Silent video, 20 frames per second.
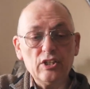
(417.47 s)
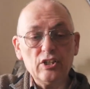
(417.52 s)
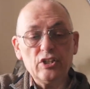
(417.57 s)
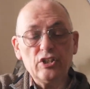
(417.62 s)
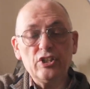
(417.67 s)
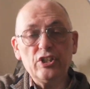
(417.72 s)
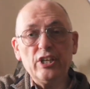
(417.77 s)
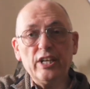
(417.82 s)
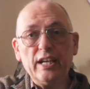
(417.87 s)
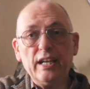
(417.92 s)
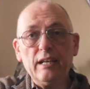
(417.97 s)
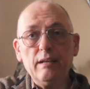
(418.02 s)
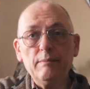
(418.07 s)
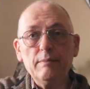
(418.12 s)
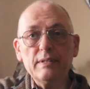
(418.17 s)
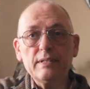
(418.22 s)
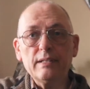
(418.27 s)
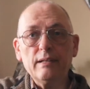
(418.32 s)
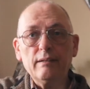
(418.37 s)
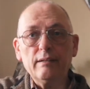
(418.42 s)
G,
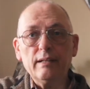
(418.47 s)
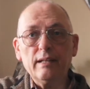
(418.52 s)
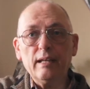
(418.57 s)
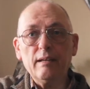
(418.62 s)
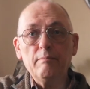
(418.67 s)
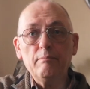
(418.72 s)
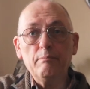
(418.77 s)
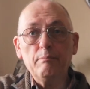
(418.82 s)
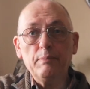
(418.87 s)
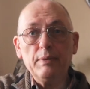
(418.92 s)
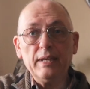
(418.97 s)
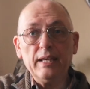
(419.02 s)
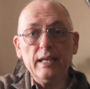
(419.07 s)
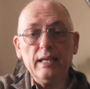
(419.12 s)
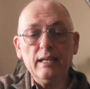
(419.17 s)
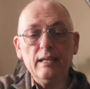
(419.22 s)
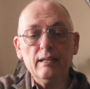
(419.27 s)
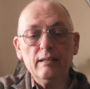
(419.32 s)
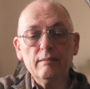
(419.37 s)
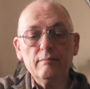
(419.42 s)
miss out A,
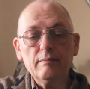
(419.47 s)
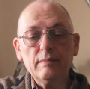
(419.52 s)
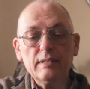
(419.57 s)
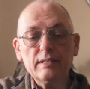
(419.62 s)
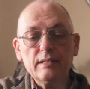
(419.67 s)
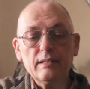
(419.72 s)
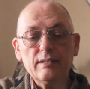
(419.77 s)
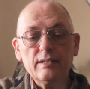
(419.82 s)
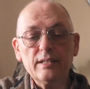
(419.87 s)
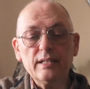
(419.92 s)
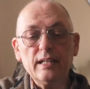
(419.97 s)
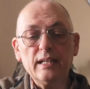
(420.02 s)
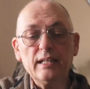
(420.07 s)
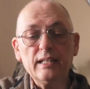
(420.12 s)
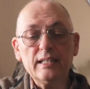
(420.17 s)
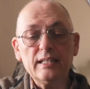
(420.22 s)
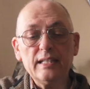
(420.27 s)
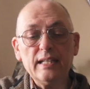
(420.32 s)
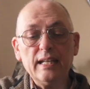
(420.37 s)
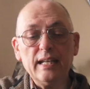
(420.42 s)
B, miss out C,
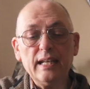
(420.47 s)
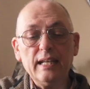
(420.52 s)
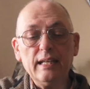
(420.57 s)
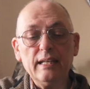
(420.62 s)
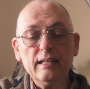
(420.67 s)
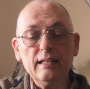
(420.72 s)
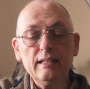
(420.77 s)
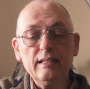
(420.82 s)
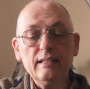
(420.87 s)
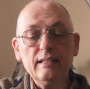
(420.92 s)
D,